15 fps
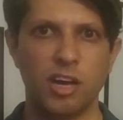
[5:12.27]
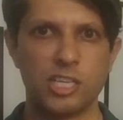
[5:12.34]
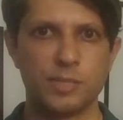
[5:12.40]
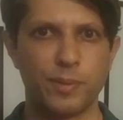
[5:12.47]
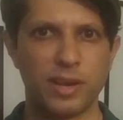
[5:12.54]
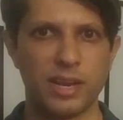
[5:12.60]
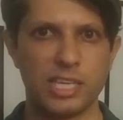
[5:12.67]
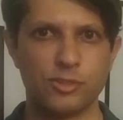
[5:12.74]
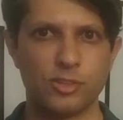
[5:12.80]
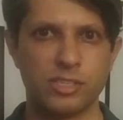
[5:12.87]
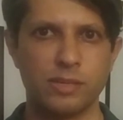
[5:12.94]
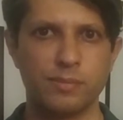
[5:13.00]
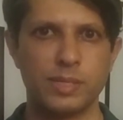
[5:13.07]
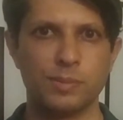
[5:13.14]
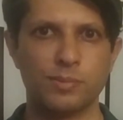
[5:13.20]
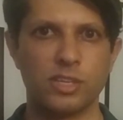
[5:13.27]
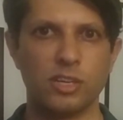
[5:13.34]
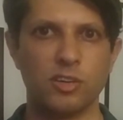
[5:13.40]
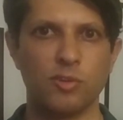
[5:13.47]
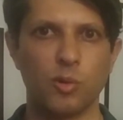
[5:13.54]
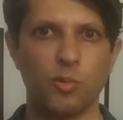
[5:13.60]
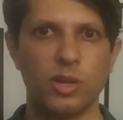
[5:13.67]
hospitalized with symptoms
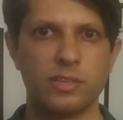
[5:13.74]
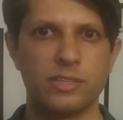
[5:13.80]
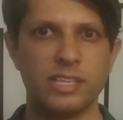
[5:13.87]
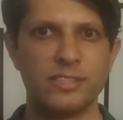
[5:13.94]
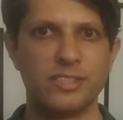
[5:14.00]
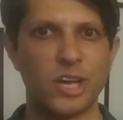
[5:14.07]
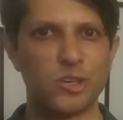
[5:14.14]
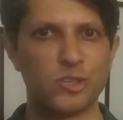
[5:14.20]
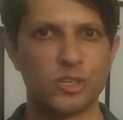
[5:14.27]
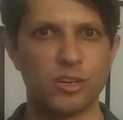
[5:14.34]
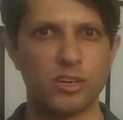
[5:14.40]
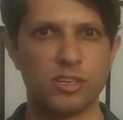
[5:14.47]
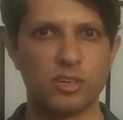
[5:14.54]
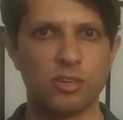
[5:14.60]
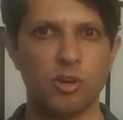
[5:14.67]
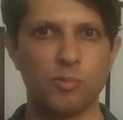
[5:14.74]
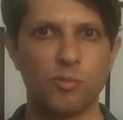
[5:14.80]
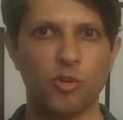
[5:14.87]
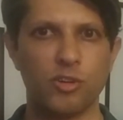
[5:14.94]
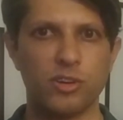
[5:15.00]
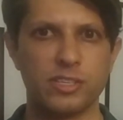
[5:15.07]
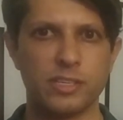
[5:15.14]
and over 10,000 are under home
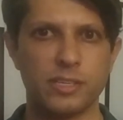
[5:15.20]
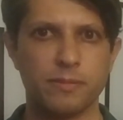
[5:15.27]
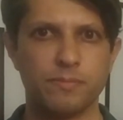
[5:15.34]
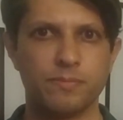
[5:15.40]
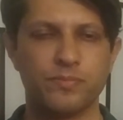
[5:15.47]
quarantine.